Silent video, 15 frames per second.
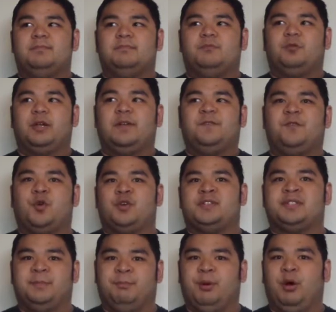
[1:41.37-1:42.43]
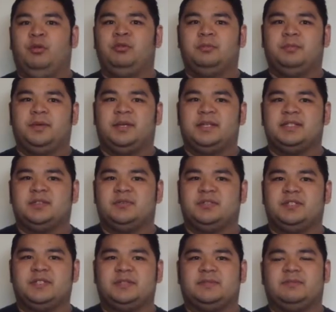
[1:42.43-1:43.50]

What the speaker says: reinforced the bolt because it was just